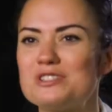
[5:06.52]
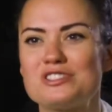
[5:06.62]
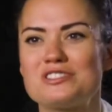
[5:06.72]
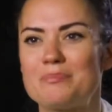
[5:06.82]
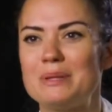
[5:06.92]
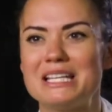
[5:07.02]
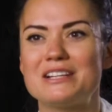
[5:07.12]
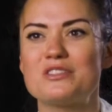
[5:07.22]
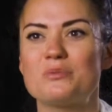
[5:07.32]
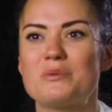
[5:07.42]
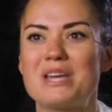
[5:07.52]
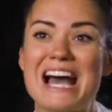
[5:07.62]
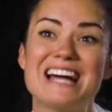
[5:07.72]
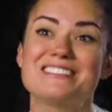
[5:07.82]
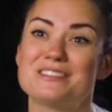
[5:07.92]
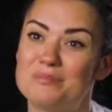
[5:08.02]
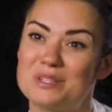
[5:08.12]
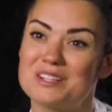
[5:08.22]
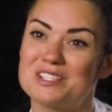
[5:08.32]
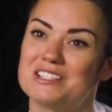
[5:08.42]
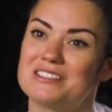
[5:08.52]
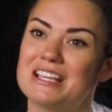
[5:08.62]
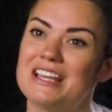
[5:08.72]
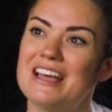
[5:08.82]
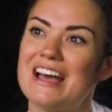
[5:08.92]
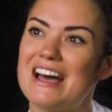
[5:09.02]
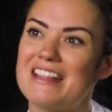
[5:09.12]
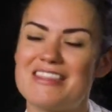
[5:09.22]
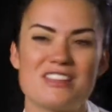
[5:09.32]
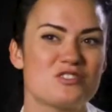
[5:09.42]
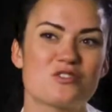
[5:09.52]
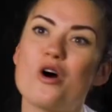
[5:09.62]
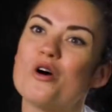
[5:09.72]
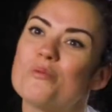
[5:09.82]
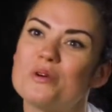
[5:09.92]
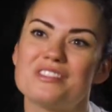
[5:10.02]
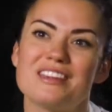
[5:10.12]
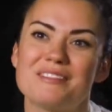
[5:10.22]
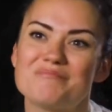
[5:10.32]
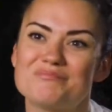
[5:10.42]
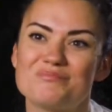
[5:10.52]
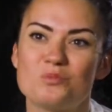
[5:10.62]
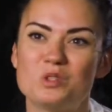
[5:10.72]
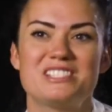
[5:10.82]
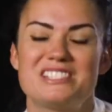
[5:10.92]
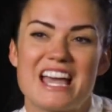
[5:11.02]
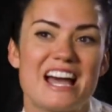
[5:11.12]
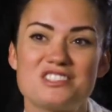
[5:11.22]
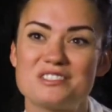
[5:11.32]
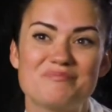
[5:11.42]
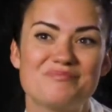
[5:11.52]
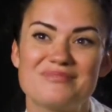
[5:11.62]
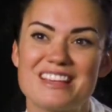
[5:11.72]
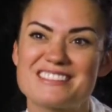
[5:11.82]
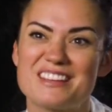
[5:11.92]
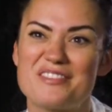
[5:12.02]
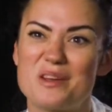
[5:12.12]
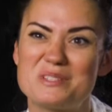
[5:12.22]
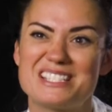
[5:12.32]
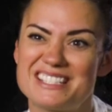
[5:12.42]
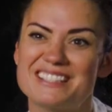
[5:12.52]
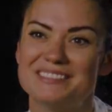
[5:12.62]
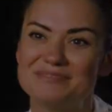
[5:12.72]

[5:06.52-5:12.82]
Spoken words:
to just play her the way we had in the production, and they just caught what they wanted to catch. That's kind of how we did it.